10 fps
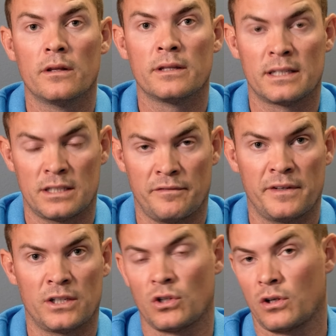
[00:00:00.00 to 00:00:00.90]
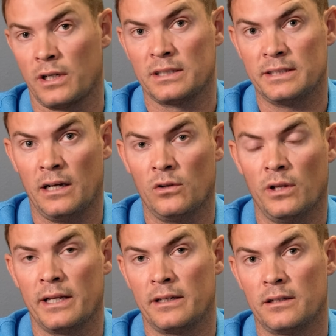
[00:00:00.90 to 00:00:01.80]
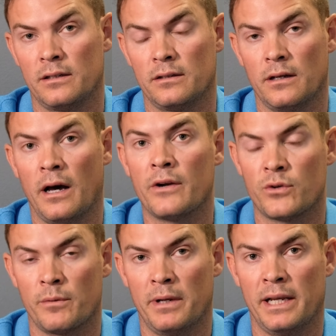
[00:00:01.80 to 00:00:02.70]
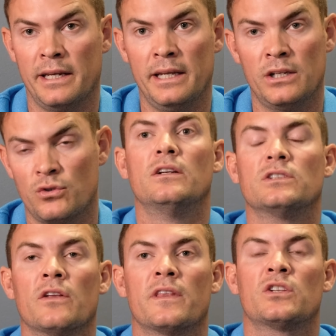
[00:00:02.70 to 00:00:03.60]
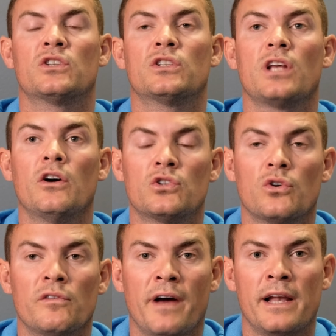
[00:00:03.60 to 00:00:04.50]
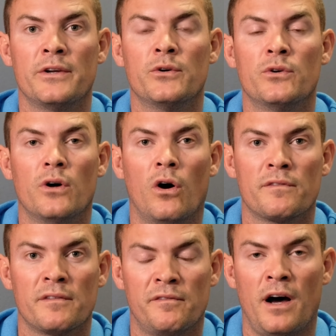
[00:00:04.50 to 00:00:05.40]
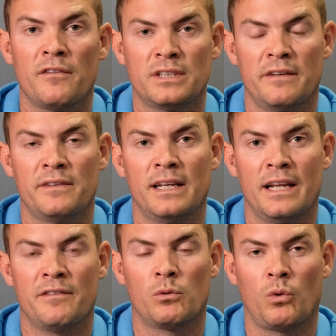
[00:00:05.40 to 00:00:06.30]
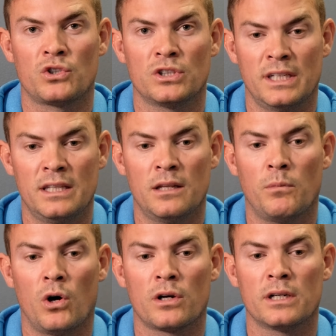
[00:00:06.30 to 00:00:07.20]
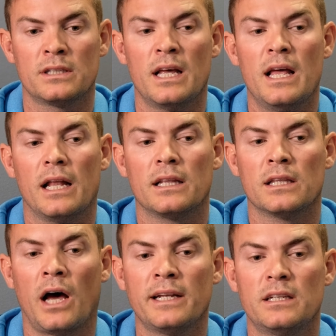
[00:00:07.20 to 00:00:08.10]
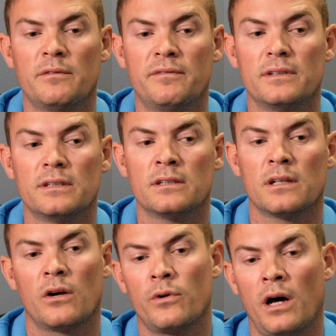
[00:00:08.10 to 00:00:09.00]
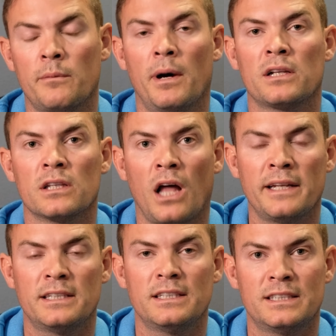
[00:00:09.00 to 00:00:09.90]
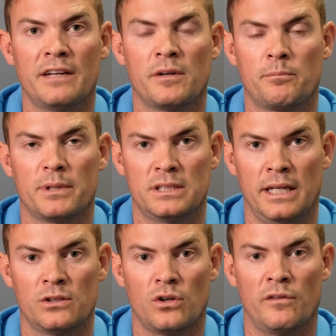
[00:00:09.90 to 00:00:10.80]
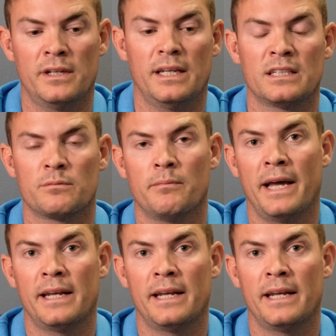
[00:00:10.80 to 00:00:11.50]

the Tiffany's are going to sell at 100 million each. So the total value of the 5711 watches in the market, around about 97% of it is made